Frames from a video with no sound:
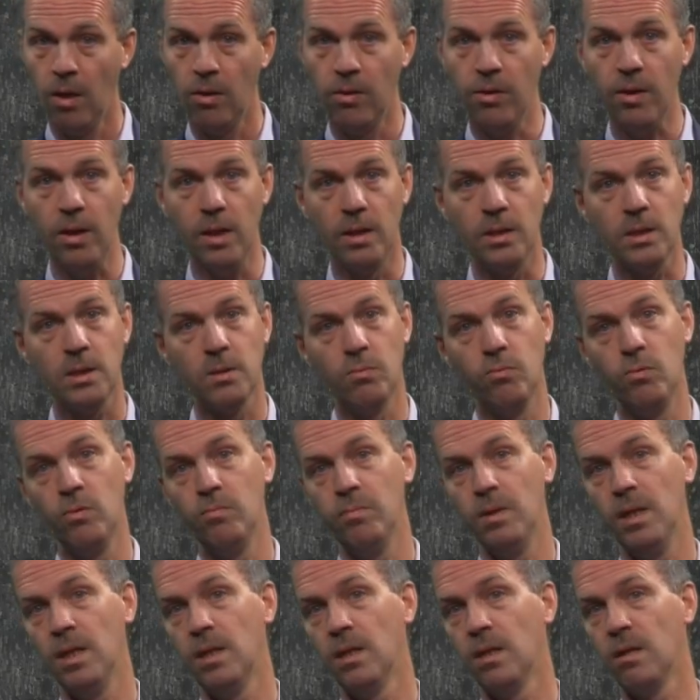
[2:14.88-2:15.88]
This would
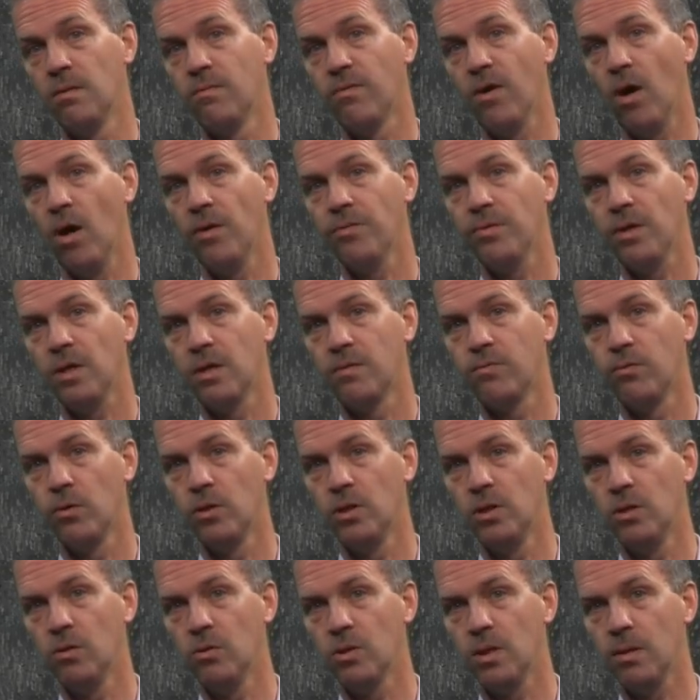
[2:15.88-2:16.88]
be an advantage for
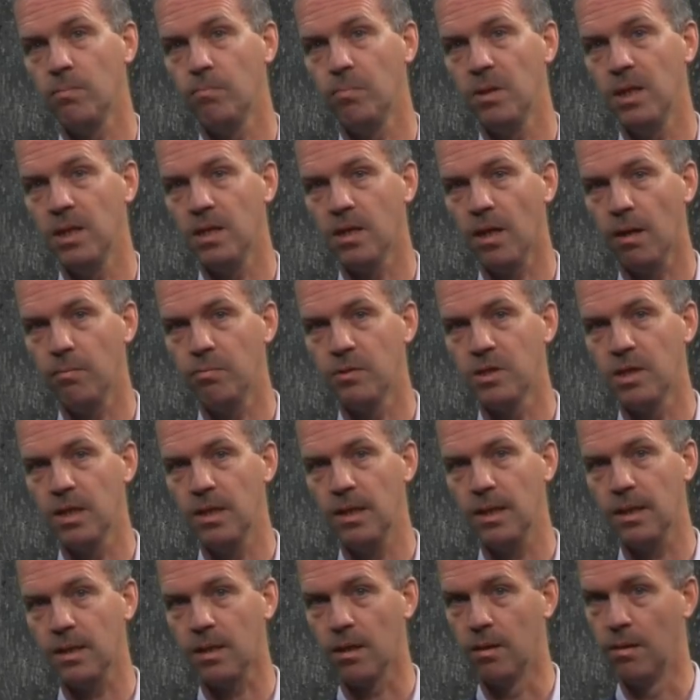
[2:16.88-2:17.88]
using P-type
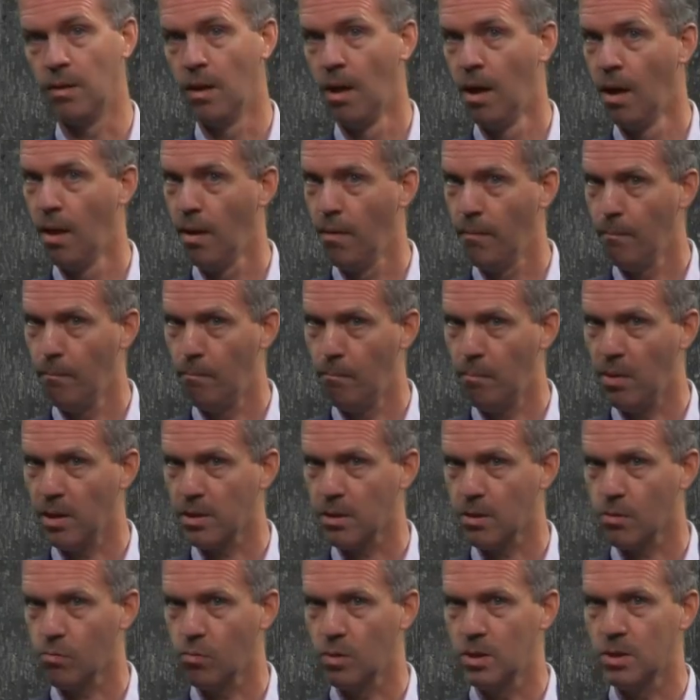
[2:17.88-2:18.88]
silicon, but
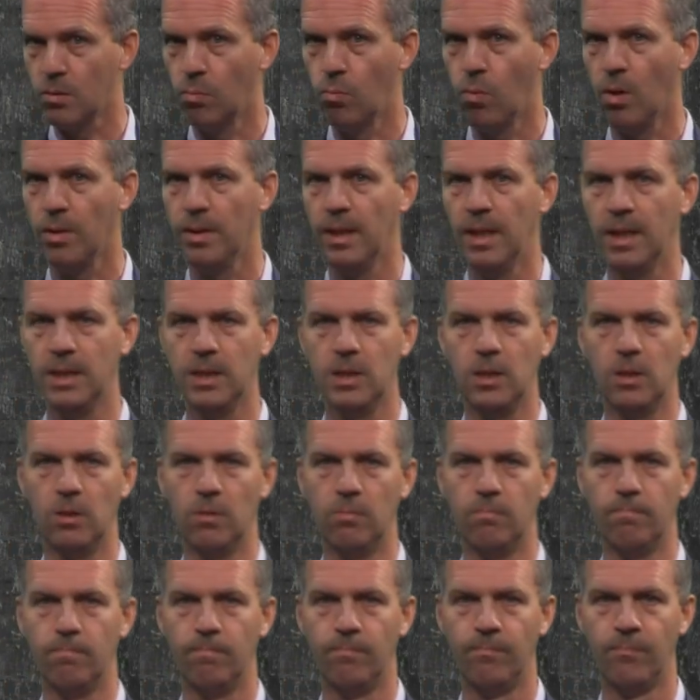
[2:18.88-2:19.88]
there is one issue.
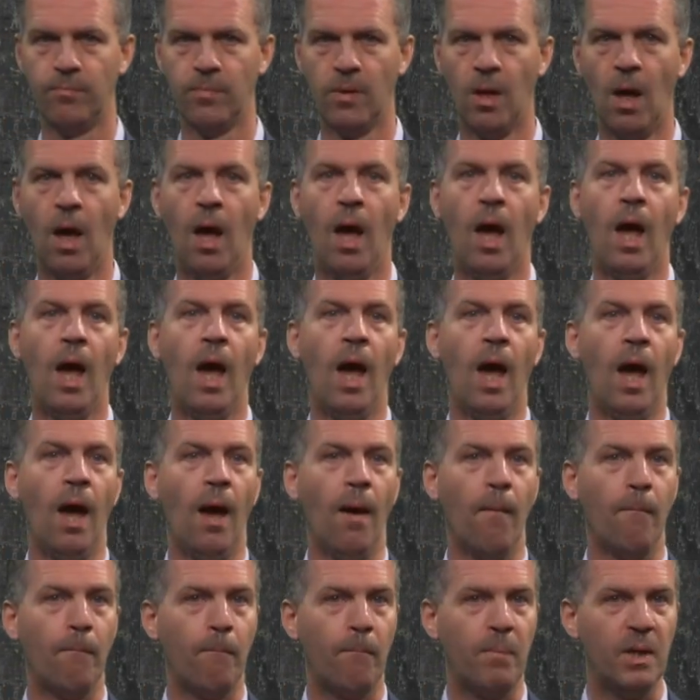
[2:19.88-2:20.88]

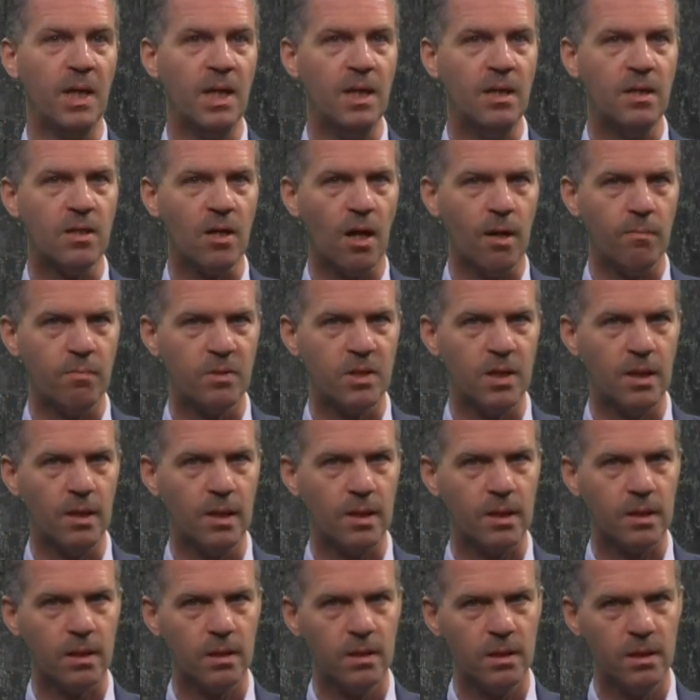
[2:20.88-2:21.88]
P-type
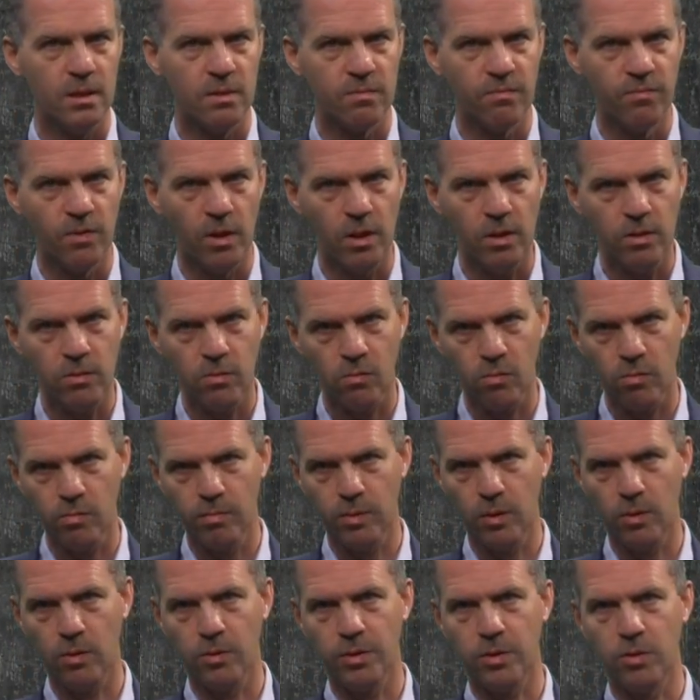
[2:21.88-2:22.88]
silicon is
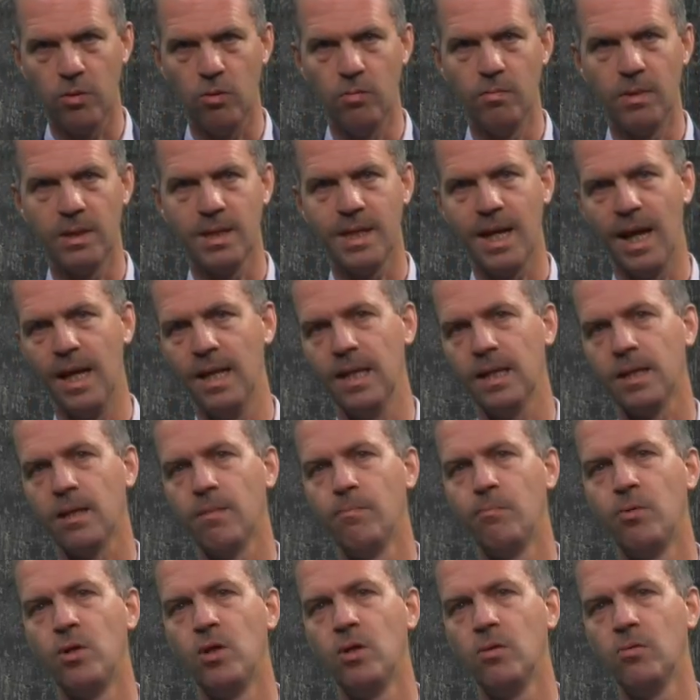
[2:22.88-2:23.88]
vulnerable to metallic
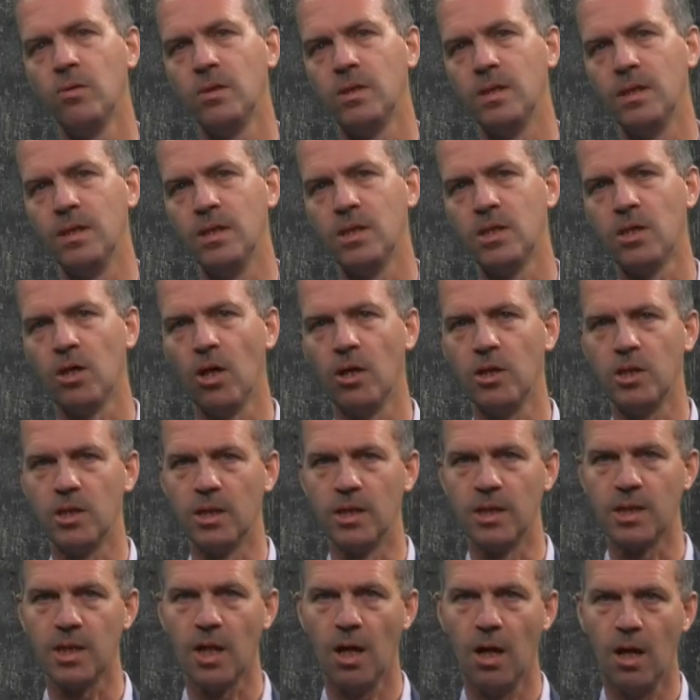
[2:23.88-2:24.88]
impurities such
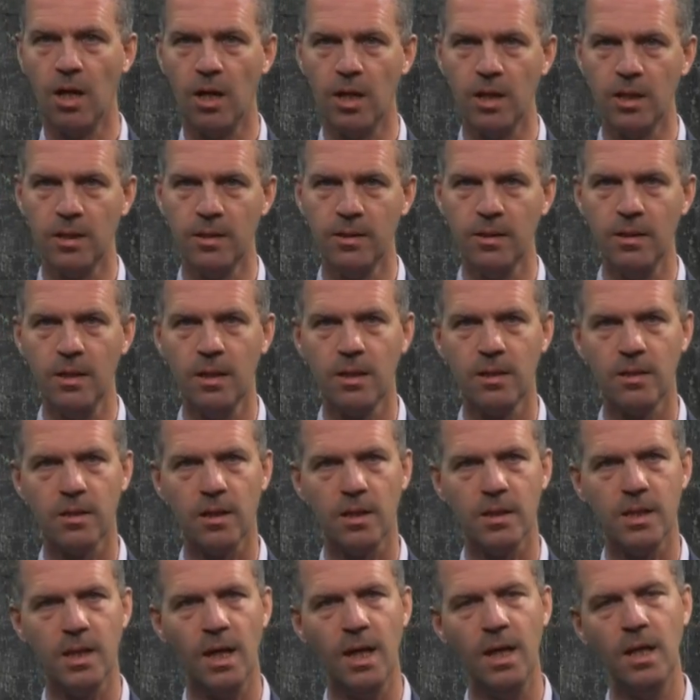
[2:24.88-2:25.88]
as iron,
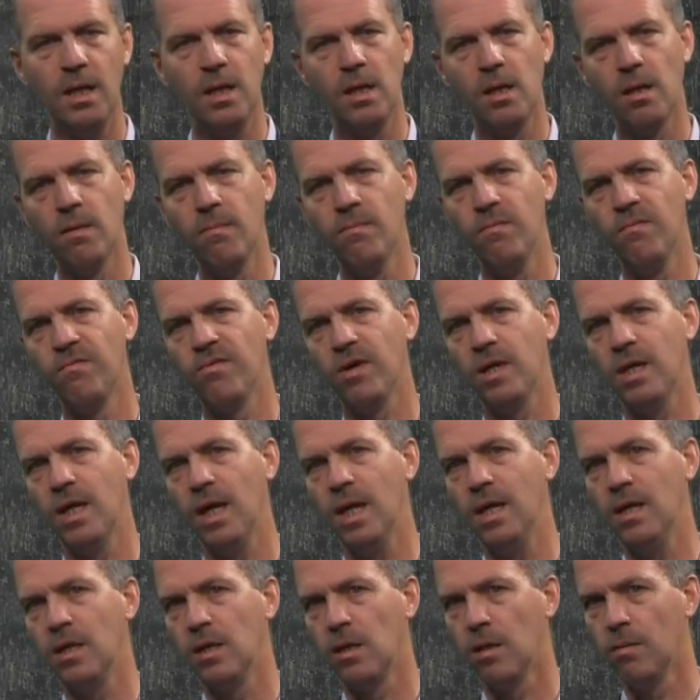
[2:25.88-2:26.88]
titanium,
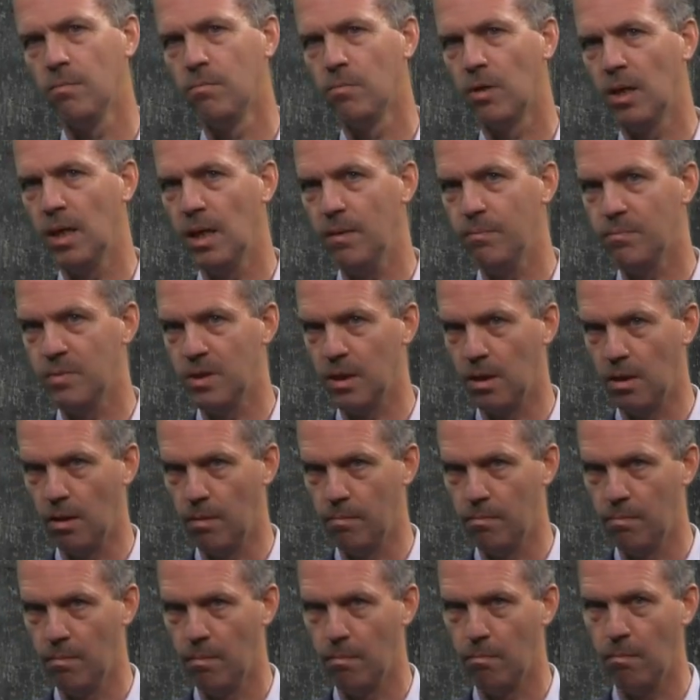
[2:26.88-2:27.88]
vanadium,
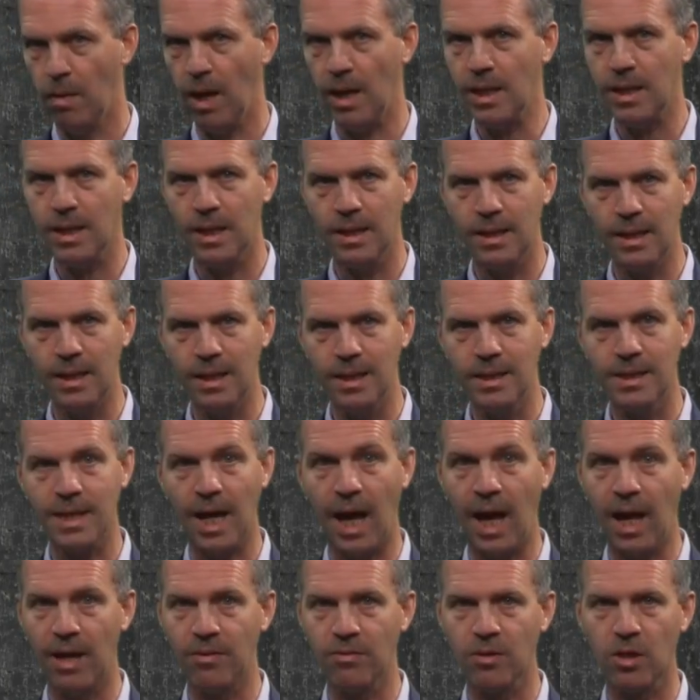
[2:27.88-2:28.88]
molybdenum, manganese
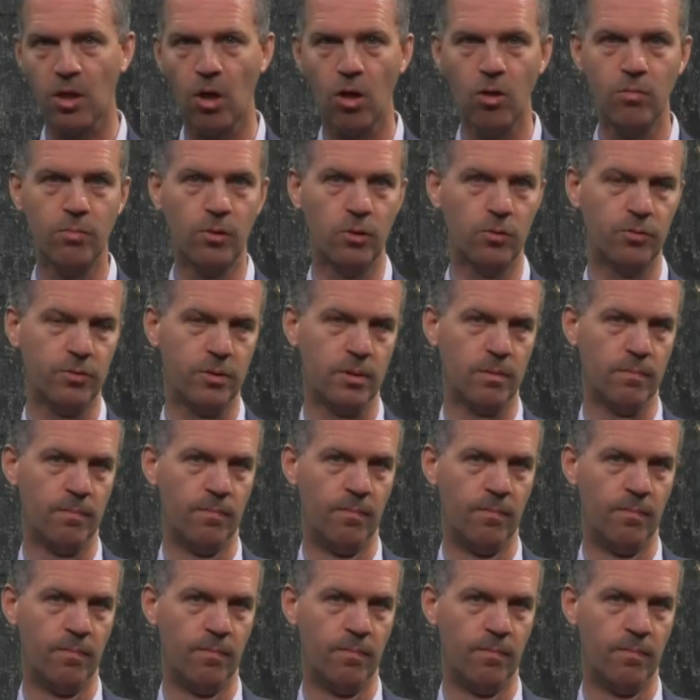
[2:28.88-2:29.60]
and cobalt.